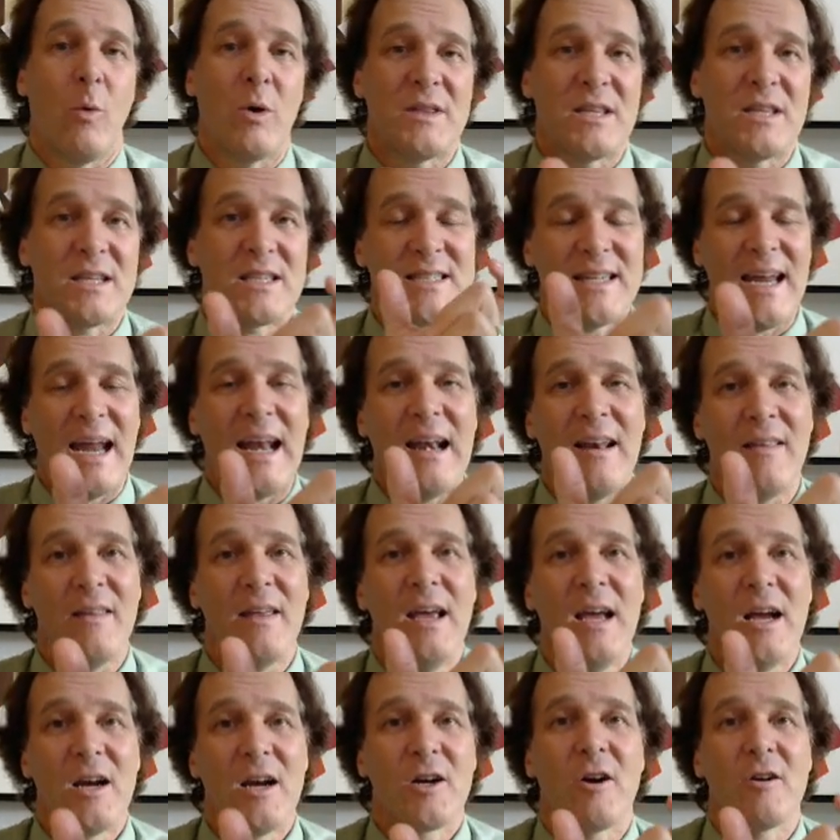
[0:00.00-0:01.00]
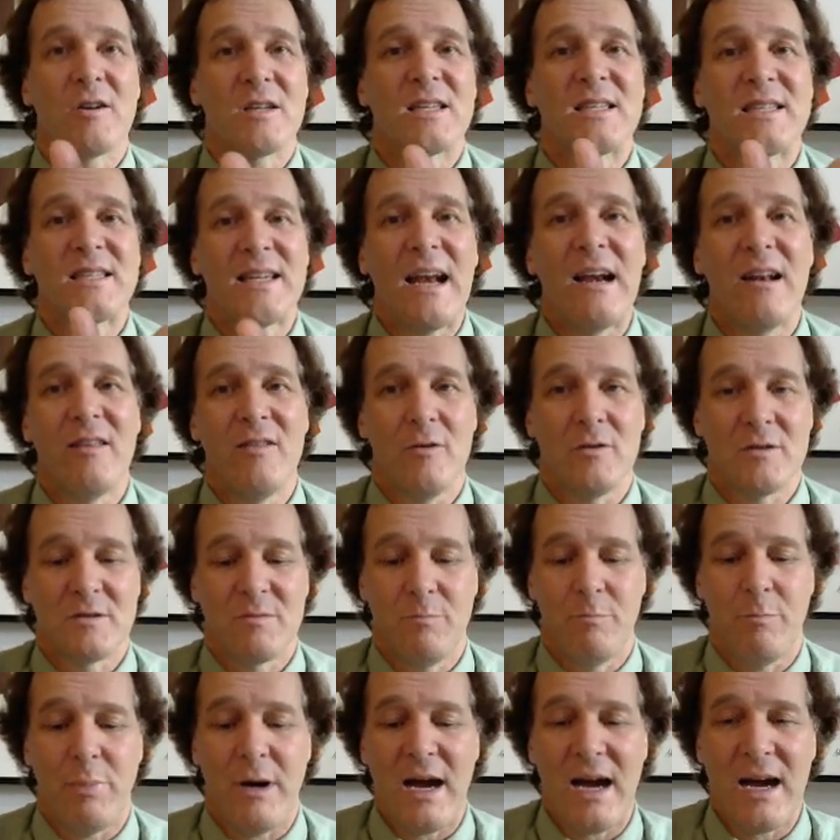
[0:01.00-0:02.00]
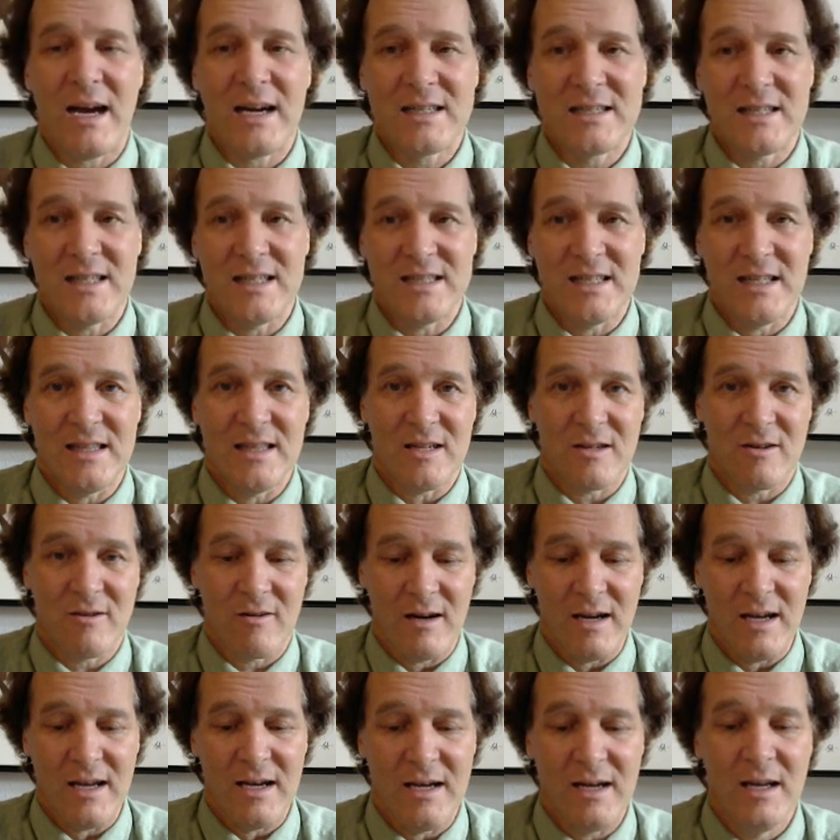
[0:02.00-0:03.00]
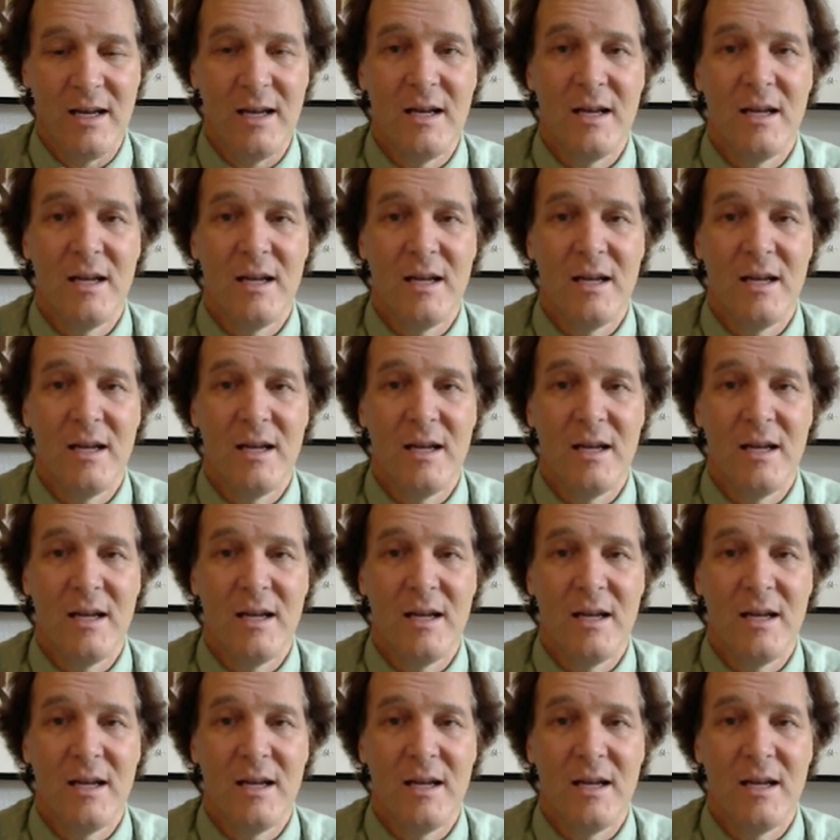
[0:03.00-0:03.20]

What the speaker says: what the current state of those boxes in the grid.